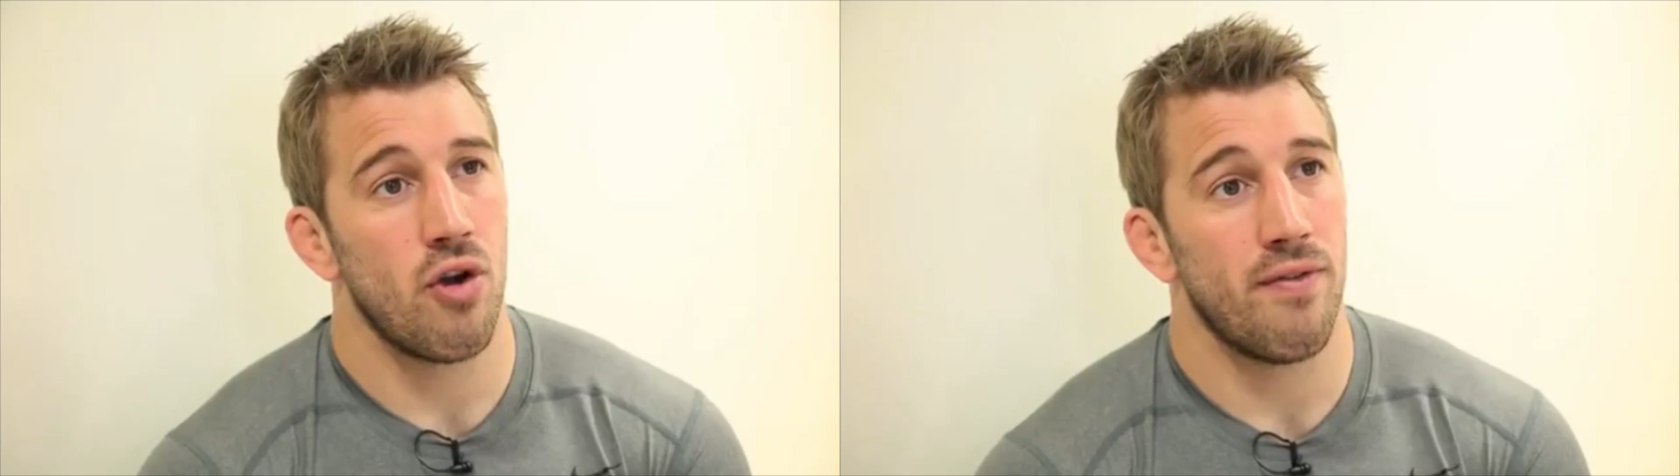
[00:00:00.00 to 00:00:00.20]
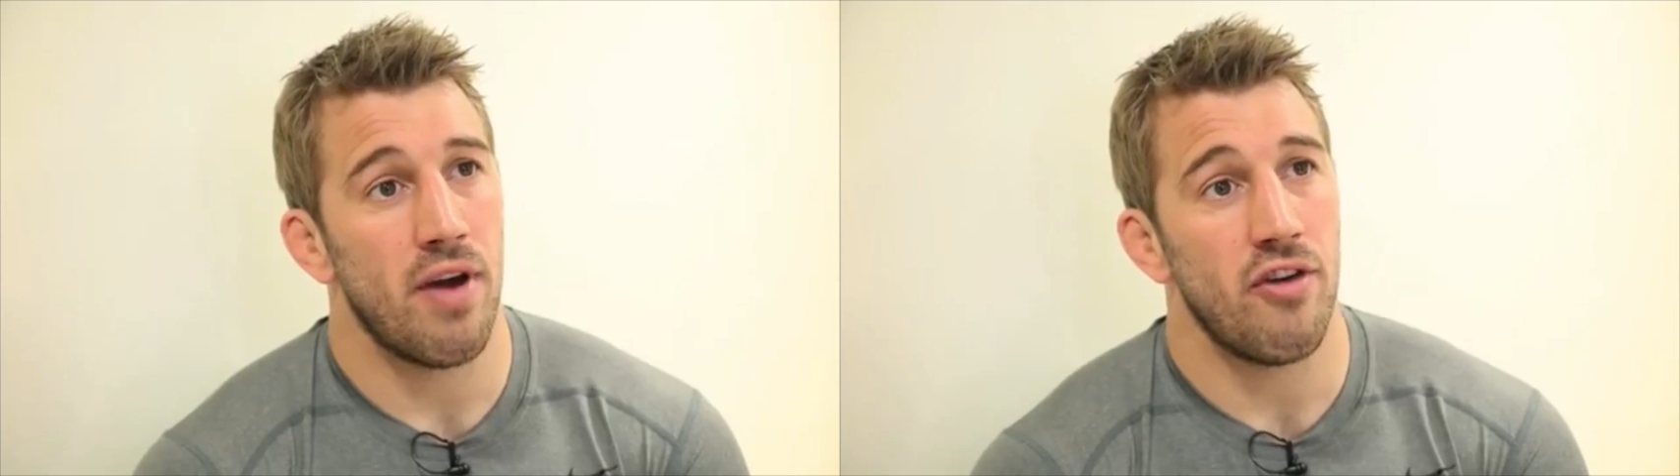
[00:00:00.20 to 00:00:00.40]

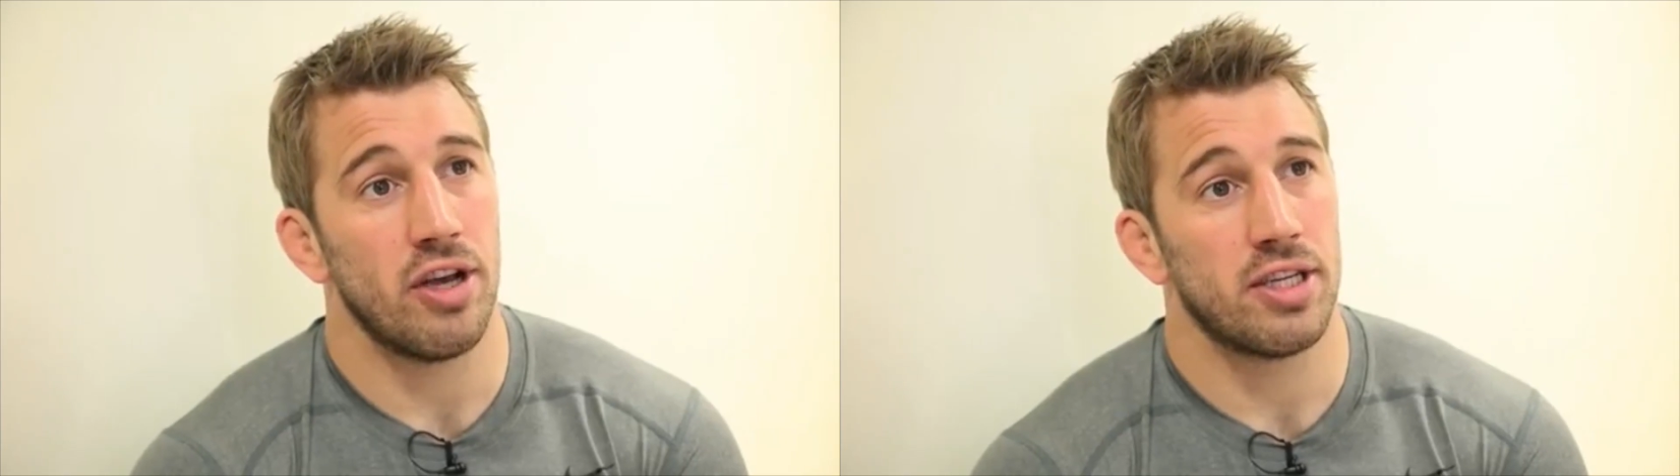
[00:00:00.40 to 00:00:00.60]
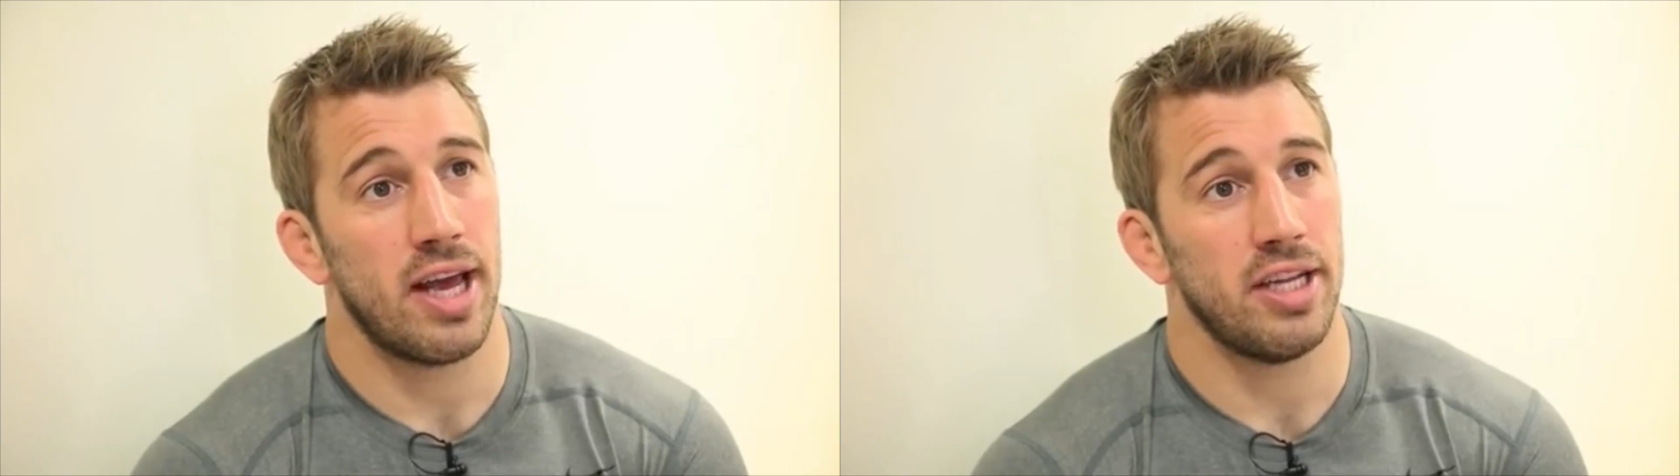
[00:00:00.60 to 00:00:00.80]
through
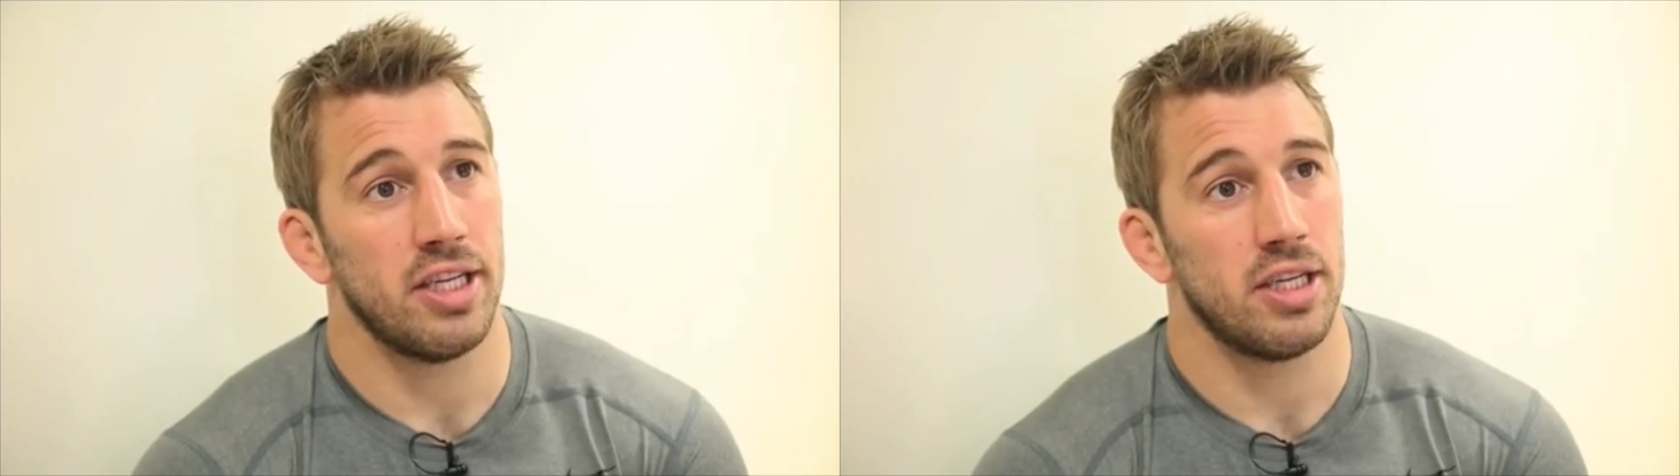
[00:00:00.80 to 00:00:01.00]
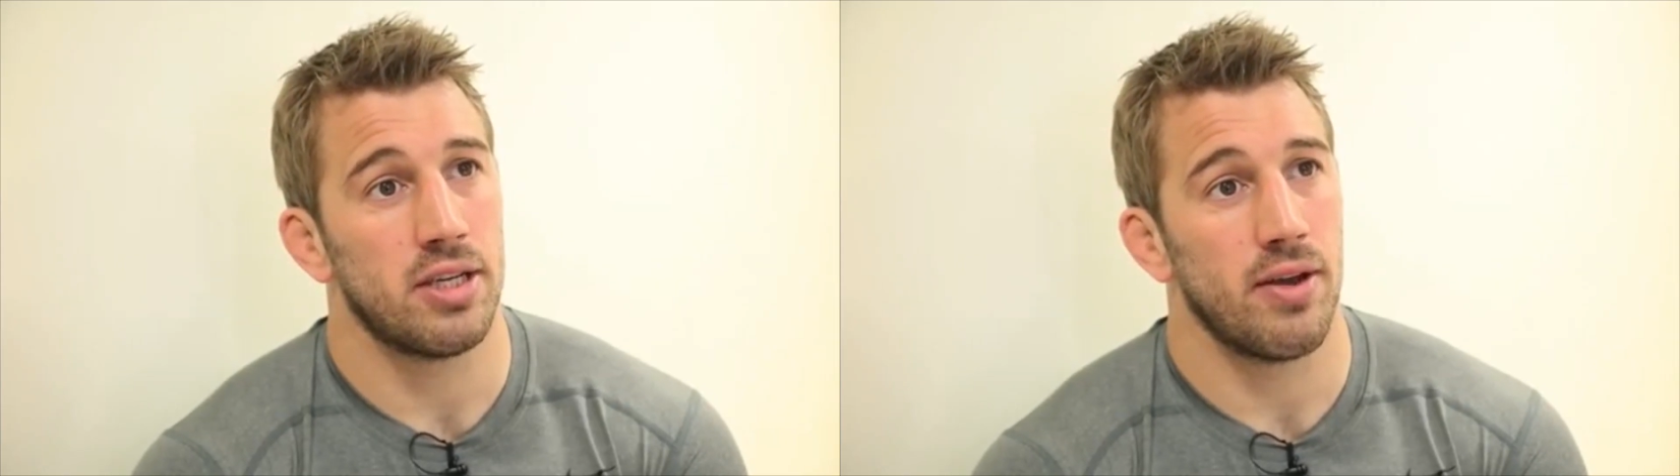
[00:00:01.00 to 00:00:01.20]
various
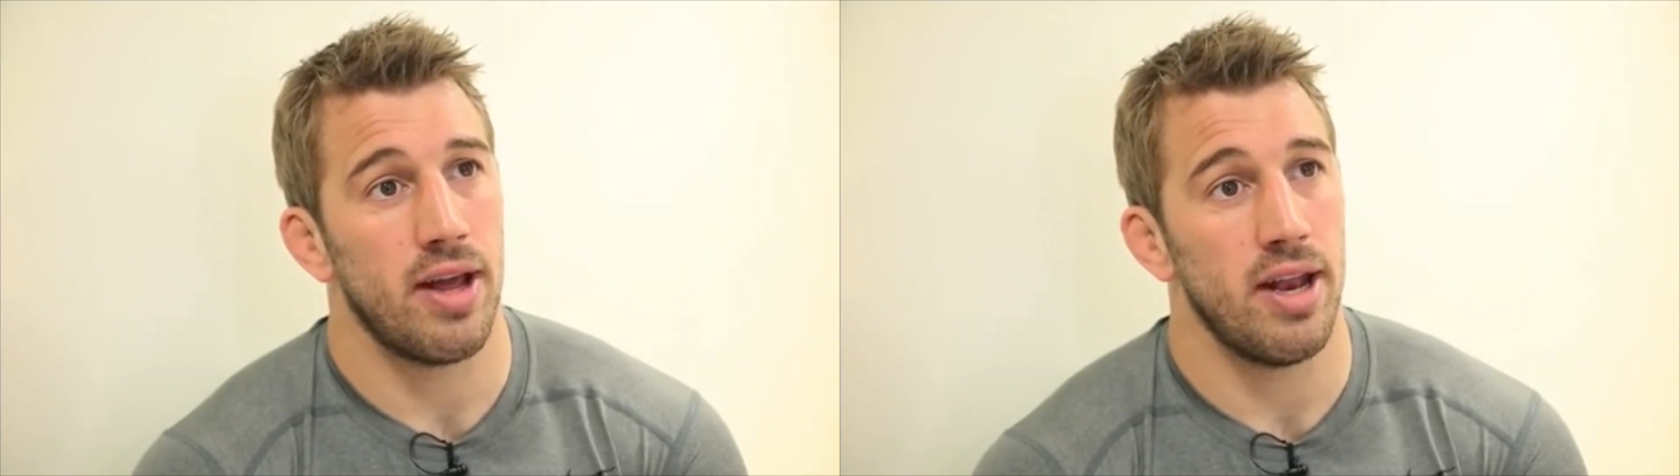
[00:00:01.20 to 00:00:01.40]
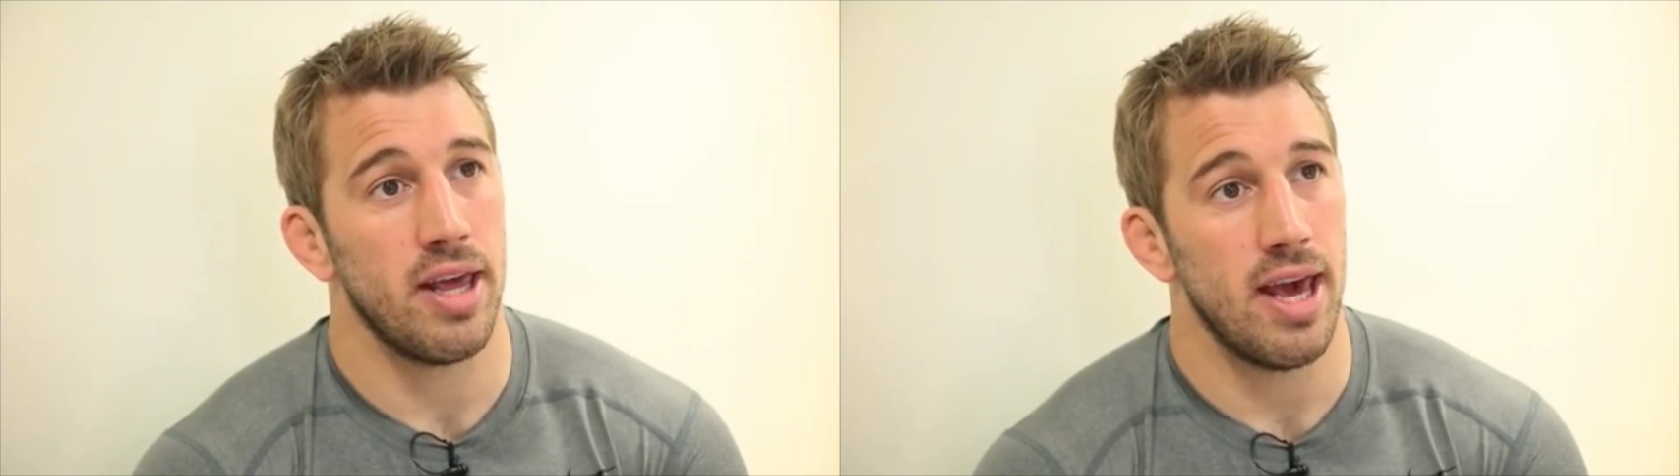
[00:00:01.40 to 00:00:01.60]
stages
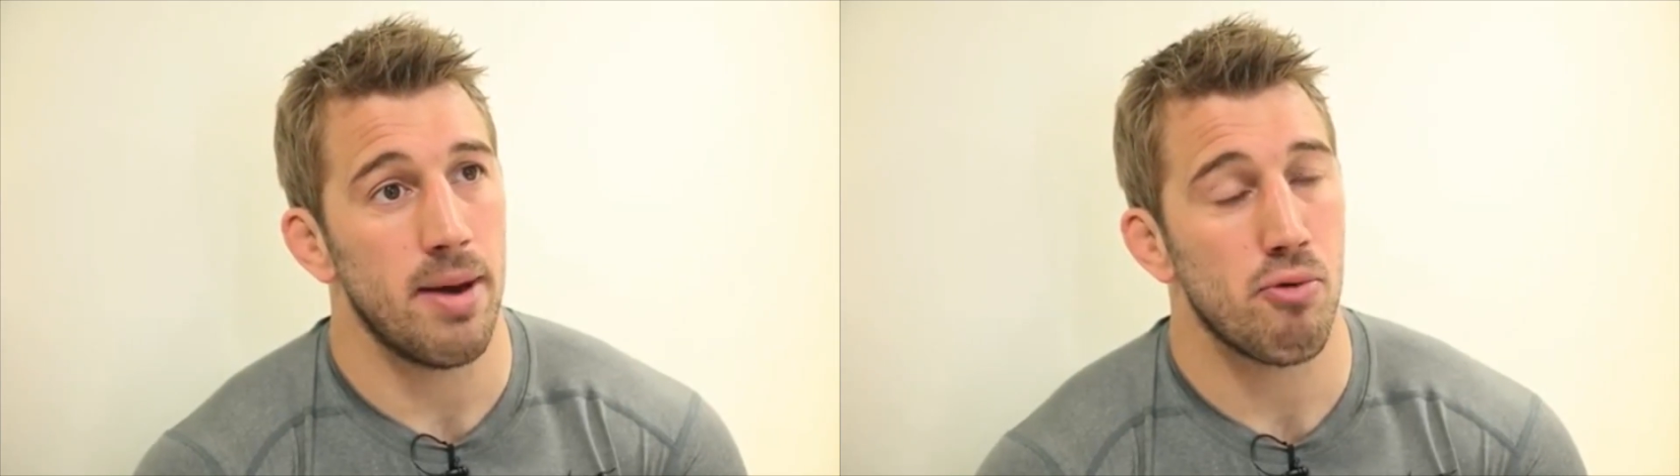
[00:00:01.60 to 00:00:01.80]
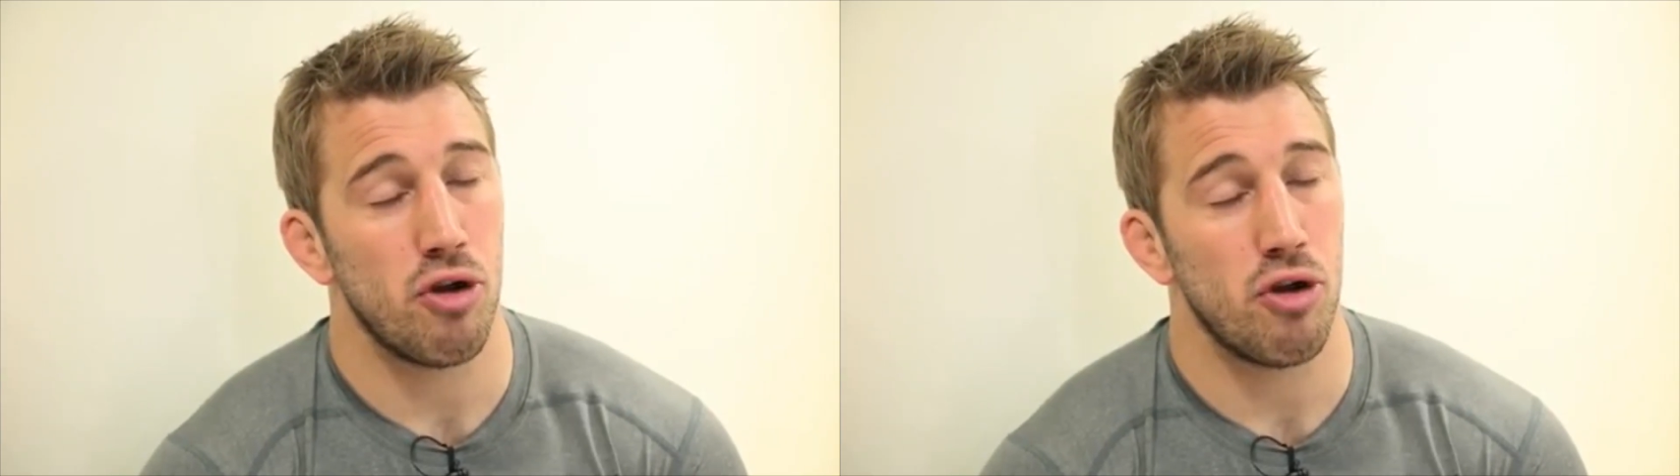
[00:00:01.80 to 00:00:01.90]
in the year.